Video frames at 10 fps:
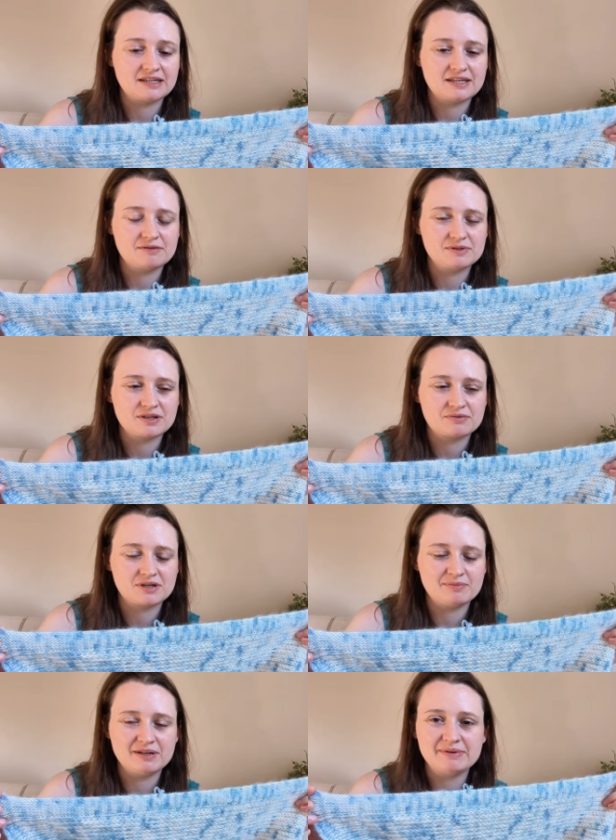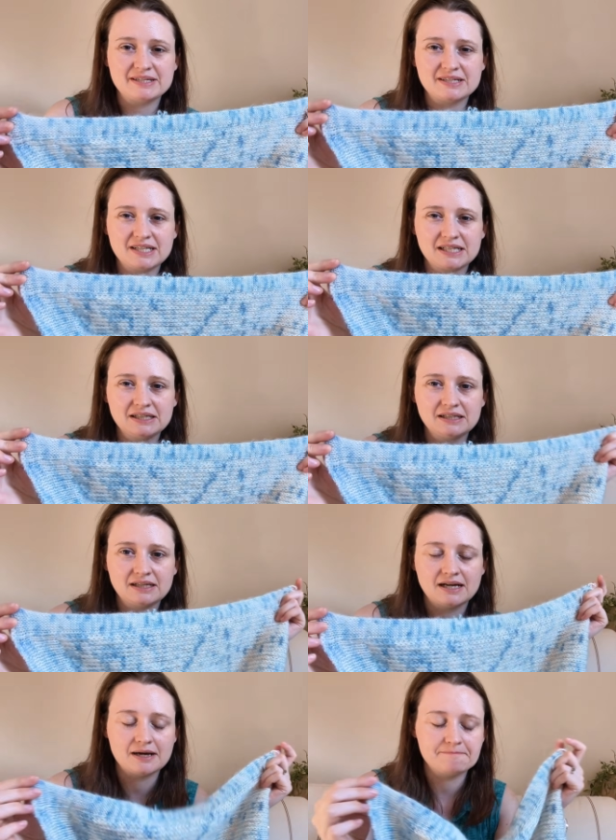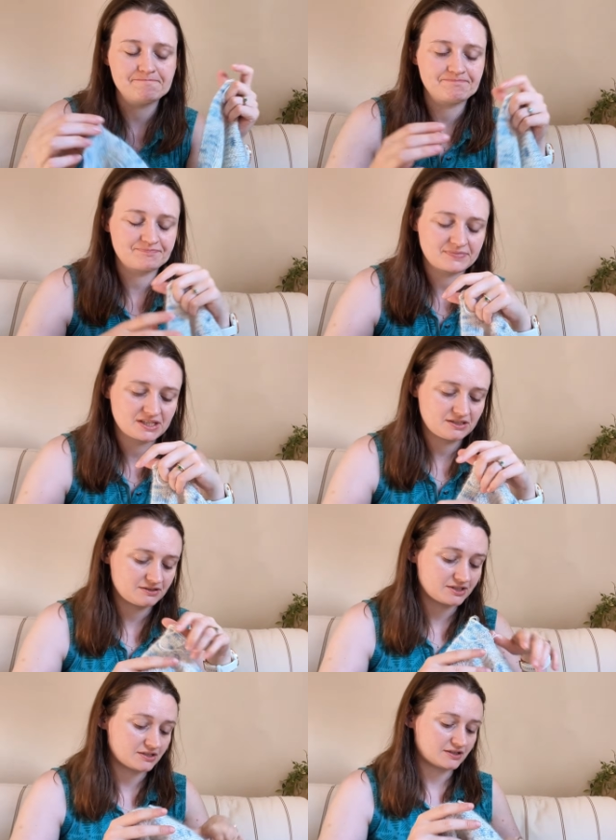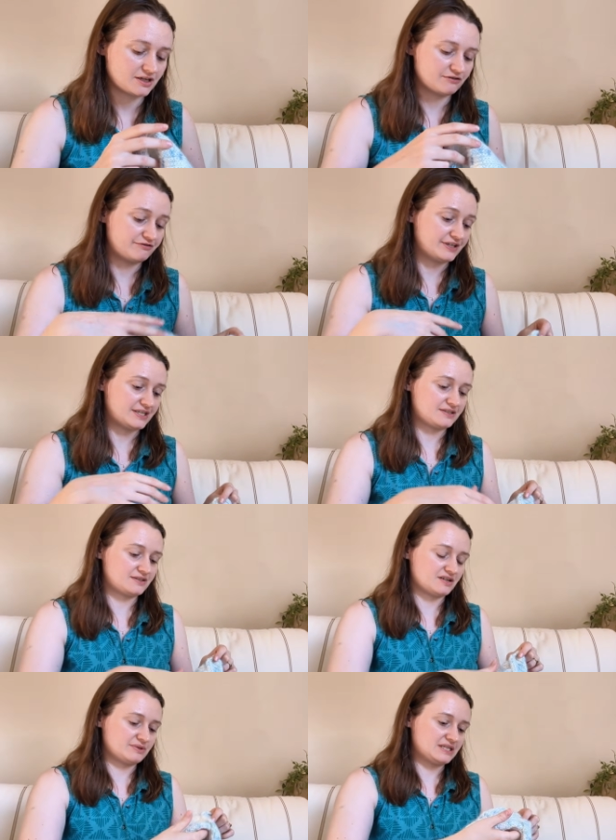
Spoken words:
I think it was a 3mm needle, so I don't know that I'll finish the double